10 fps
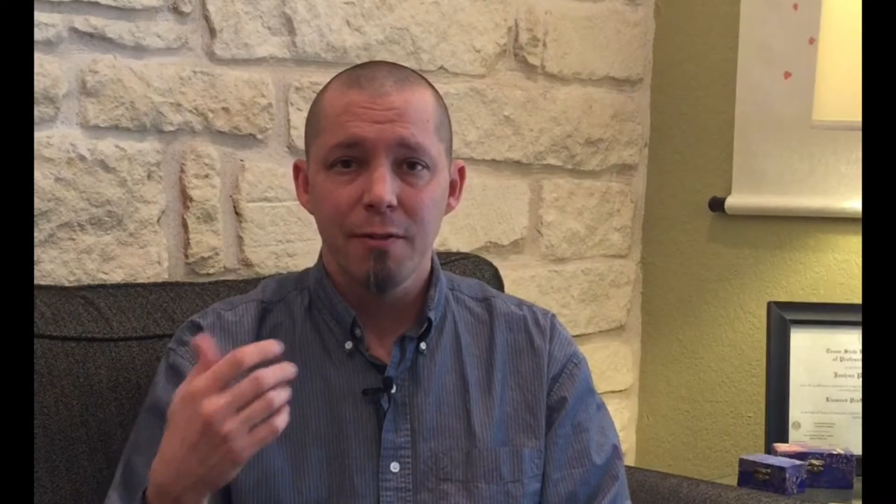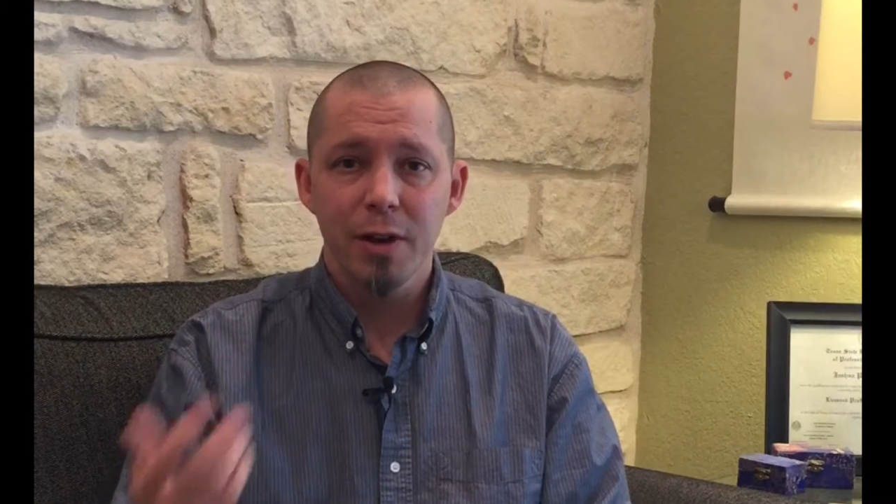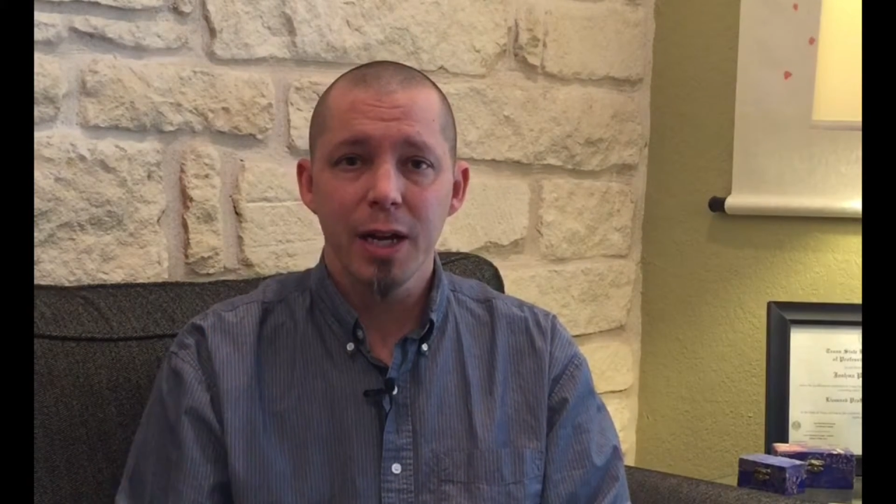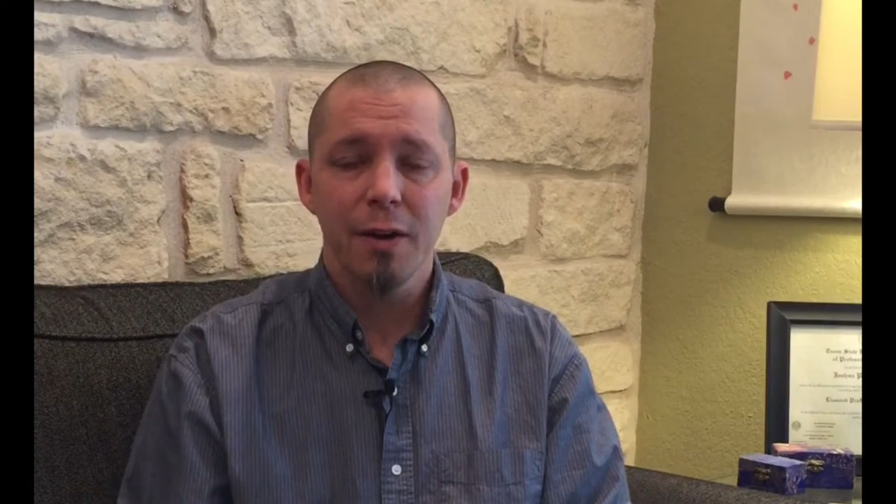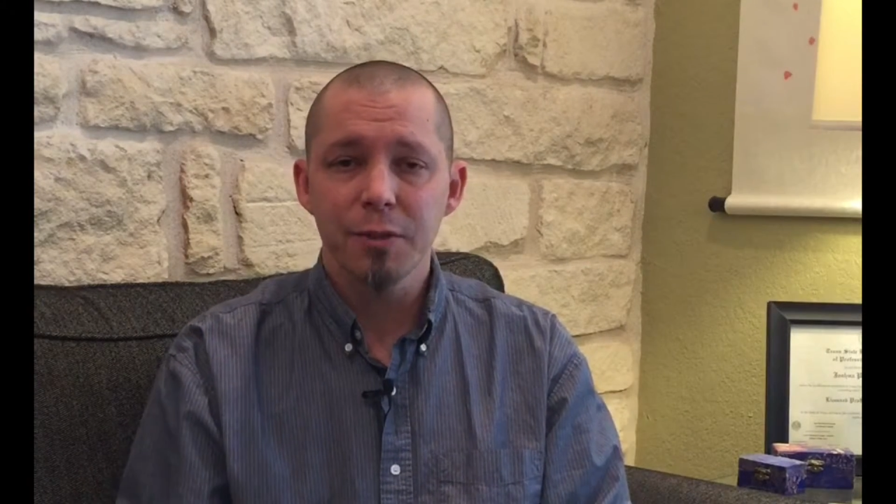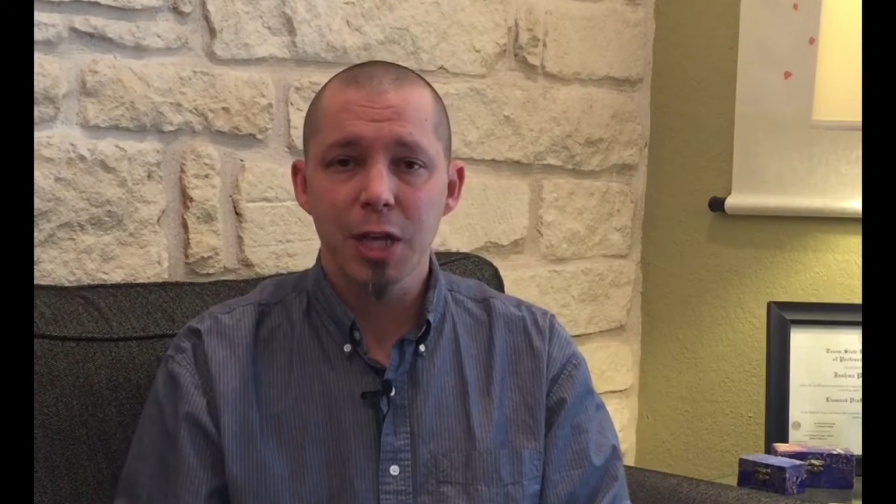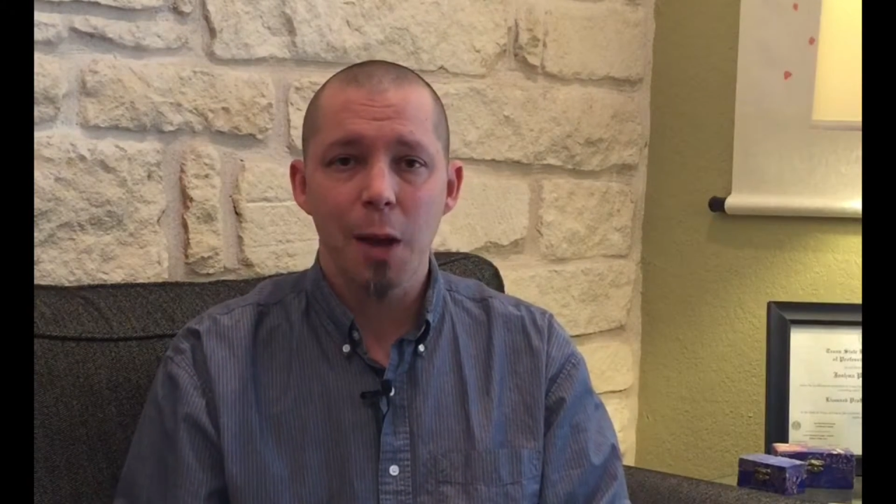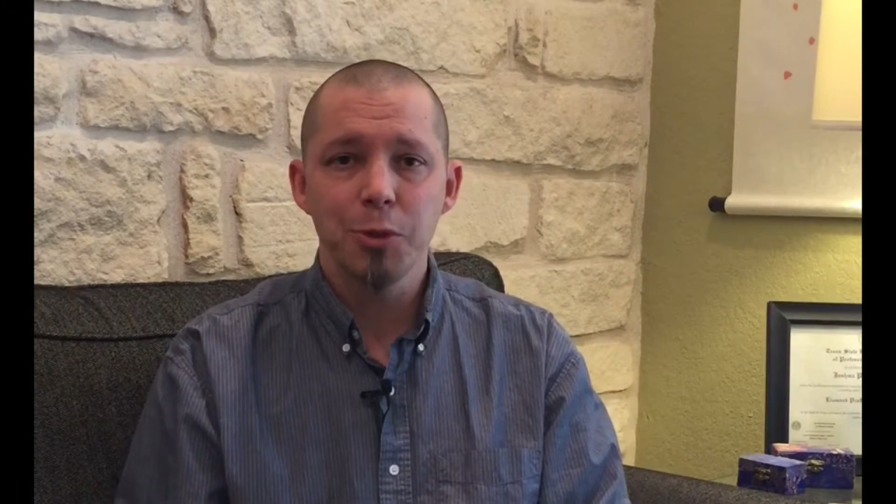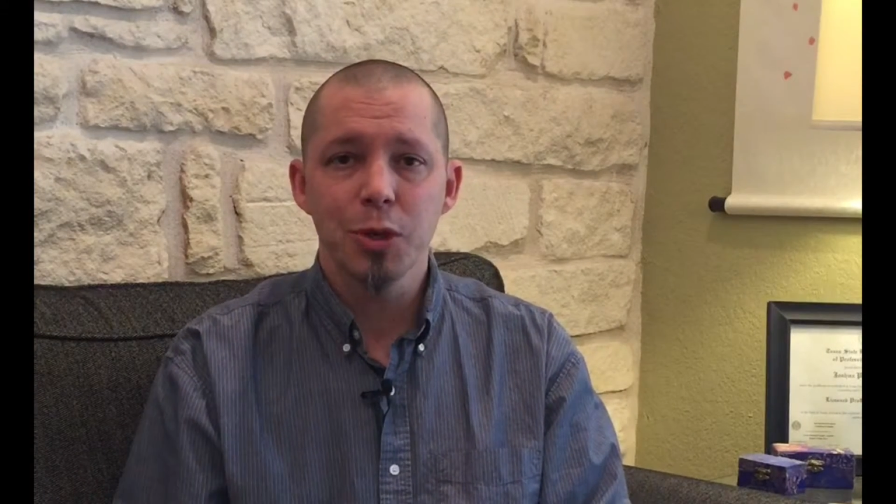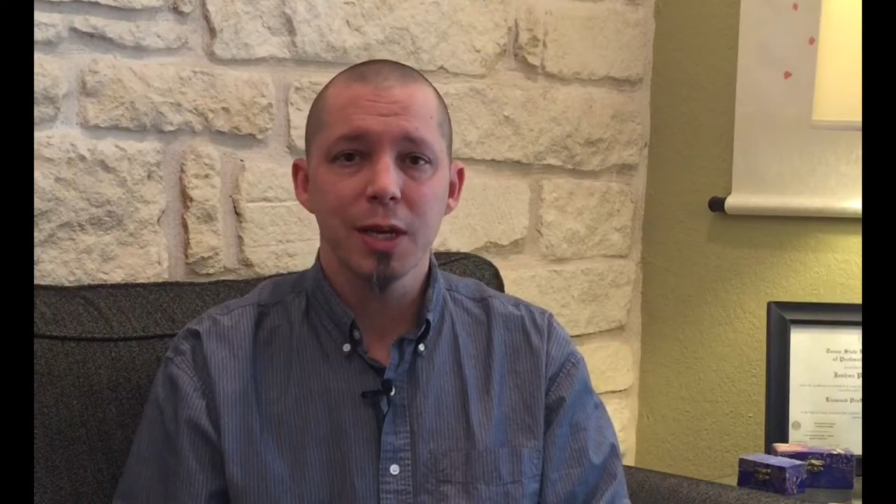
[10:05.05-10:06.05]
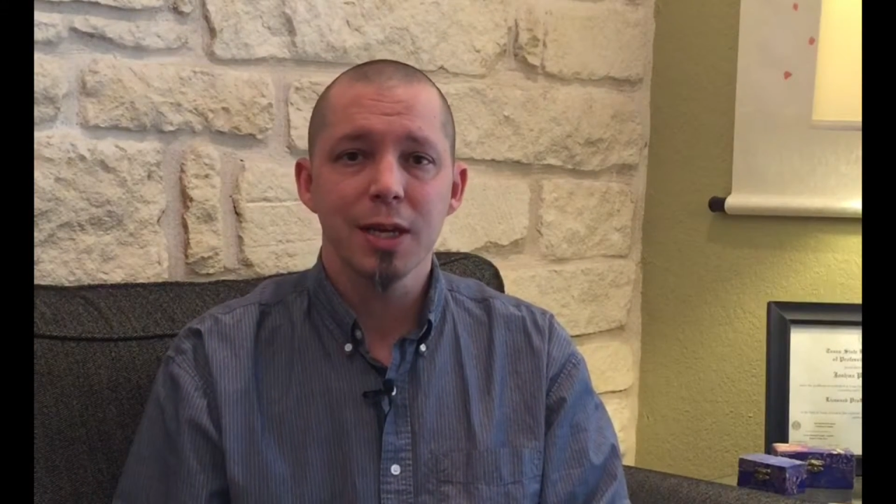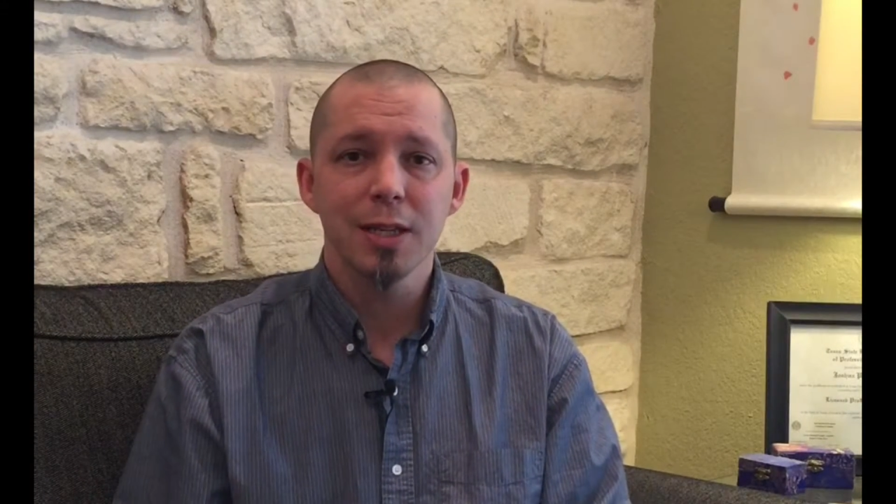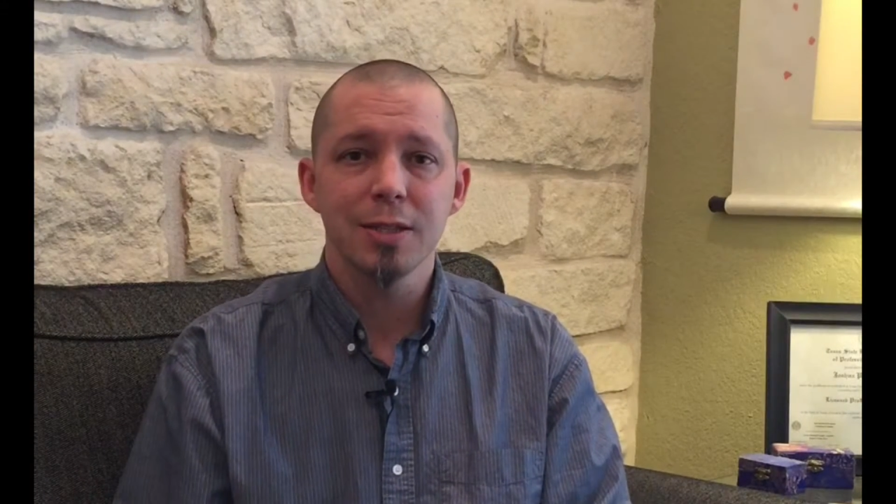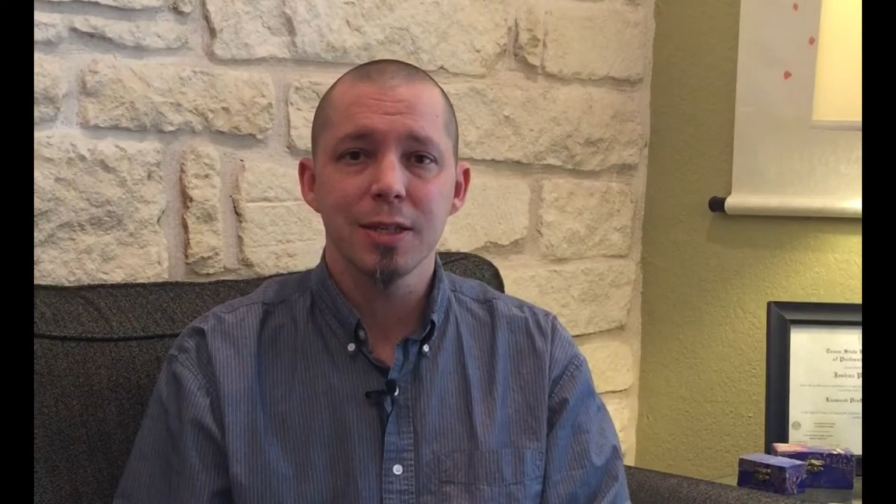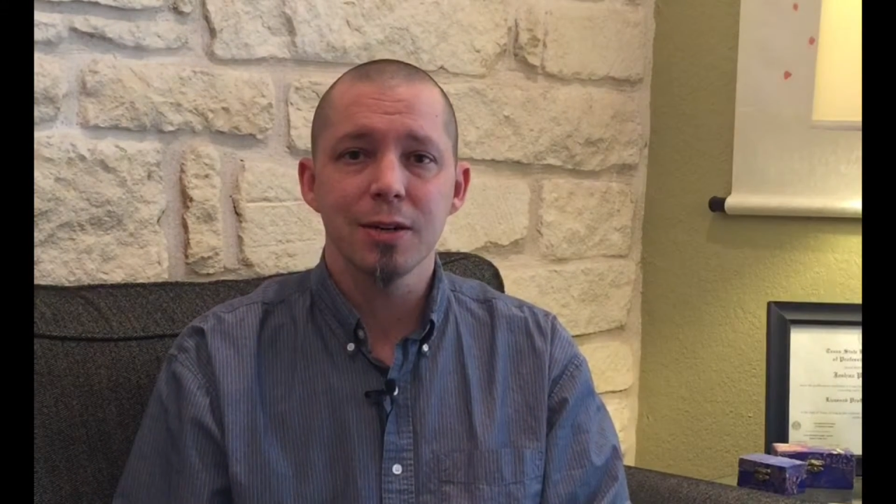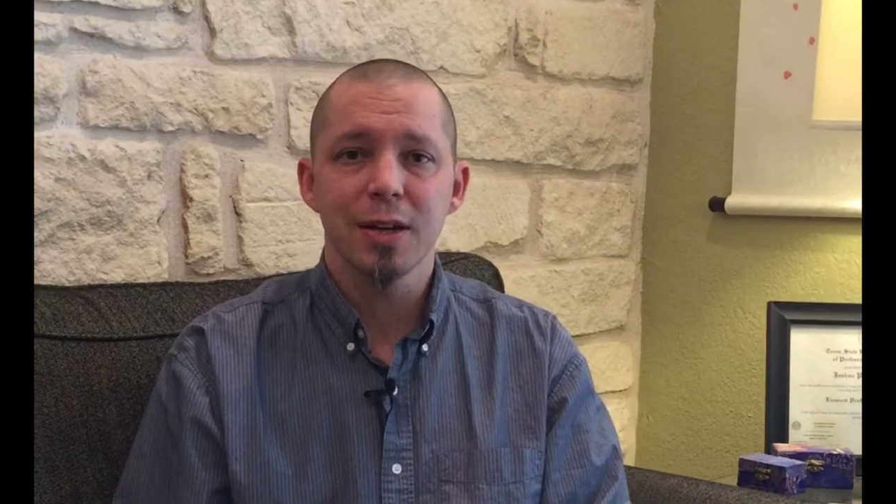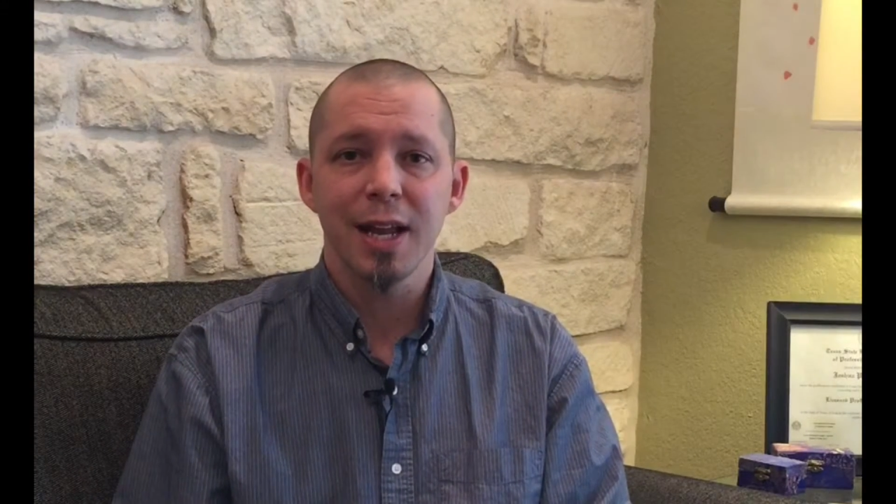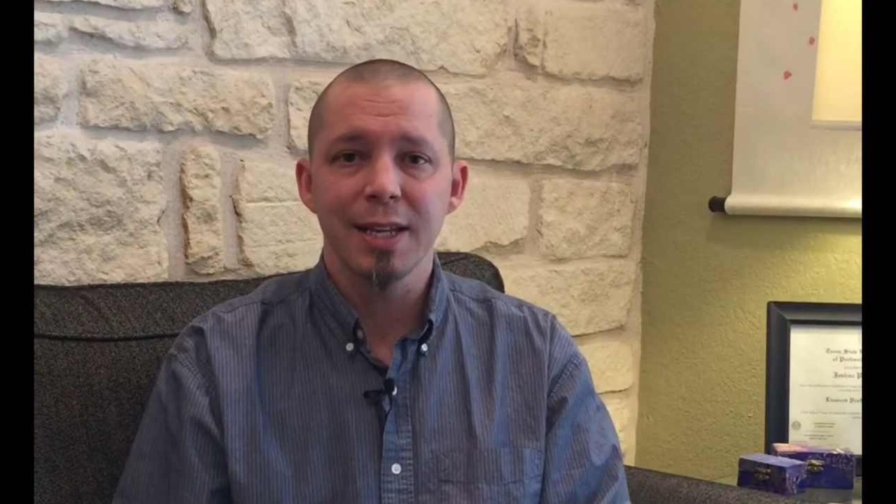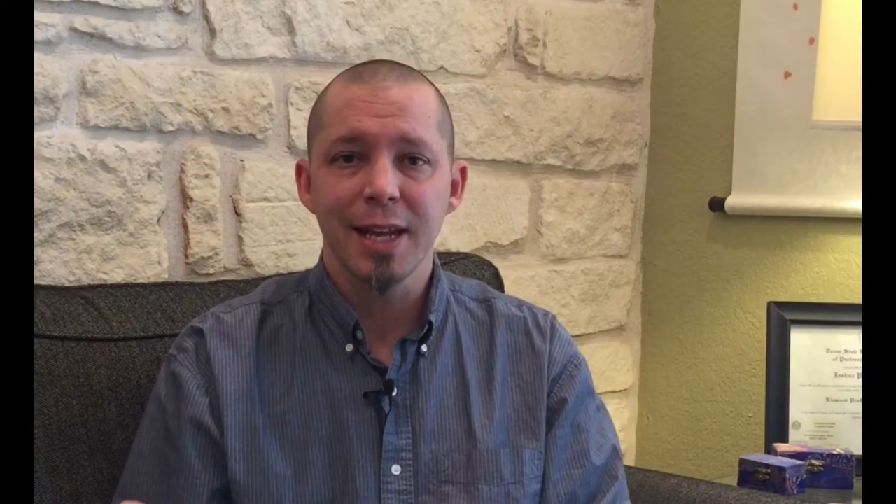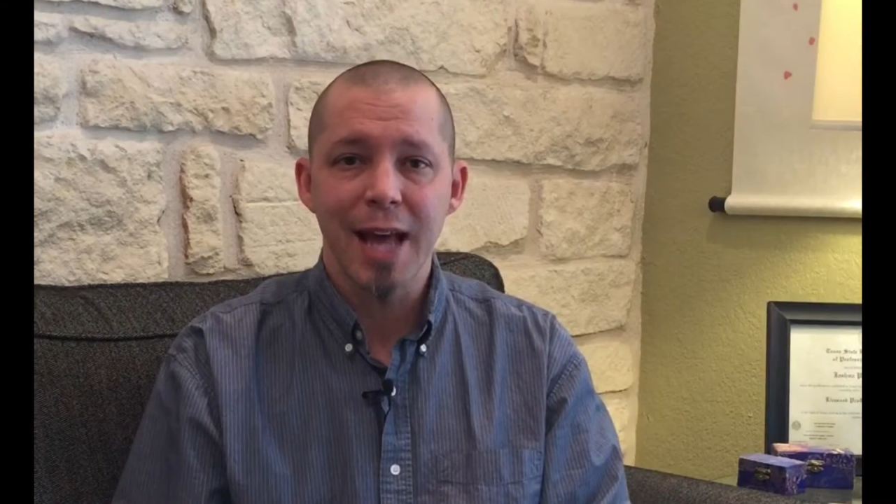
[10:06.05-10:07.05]
Very oftentimes you can consider it
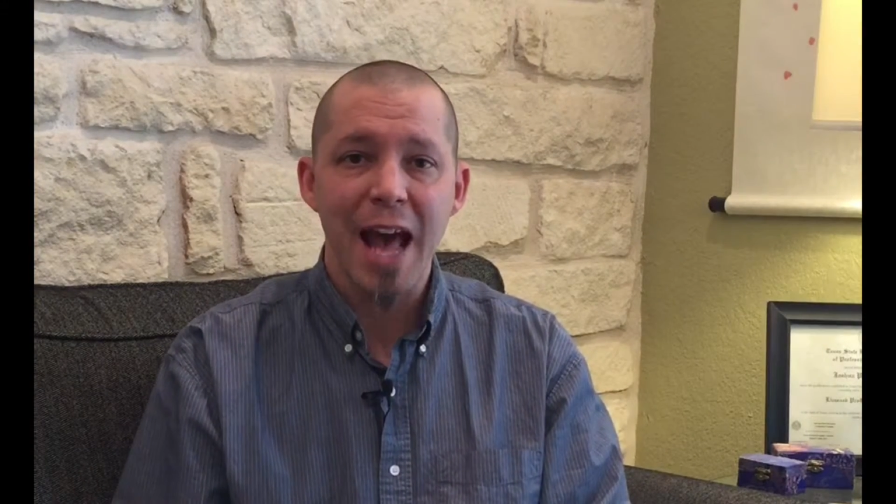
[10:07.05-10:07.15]
an